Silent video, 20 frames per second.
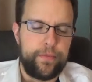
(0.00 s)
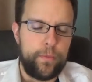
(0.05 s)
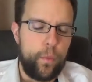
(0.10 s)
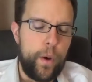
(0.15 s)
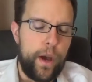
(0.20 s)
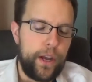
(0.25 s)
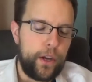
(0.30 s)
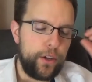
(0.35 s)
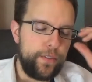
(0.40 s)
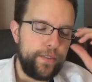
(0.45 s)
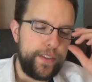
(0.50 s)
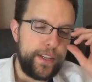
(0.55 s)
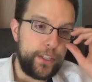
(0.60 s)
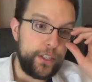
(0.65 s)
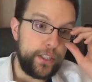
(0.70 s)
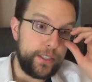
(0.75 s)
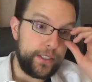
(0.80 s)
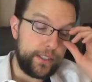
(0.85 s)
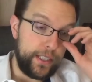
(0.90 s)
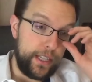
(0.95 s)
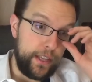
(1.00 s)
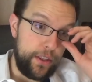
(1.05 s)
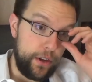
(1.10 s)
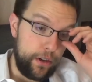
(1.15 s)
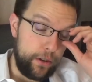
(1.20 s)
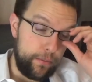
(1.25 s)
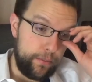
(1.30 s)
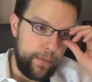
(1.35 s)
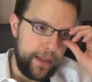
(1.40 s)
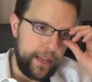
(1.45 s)
Why couldn't they just
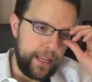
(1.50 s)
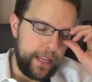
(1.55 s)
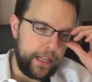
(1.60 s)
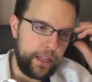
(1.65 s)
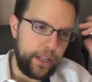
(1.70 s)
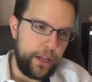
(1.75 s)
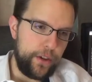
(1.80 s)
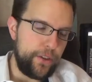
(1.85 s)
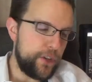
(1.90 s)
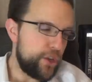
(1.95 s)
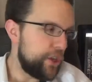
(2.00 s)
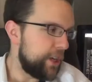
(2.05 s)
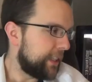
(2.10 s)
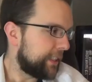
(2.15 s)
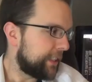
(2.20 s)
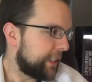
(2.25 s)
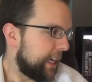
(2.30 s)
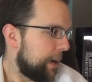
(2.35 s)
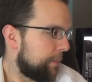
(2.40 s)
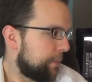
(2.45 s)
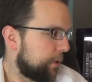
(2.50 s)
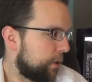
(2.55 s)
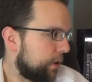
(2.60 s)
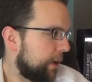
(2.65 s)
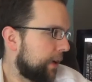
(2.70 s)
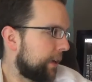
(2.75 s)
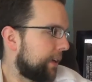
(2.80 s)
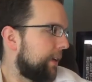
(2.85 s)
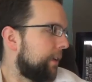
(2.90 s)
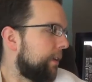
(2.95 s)
either make it clear that she escaped or
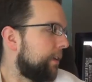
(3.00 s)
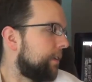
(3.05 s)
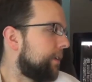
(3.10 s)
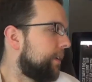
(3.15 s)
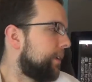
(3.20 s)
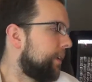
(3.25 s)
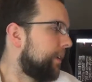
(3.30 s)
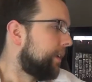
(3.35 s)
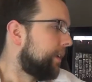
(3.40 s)
got killed?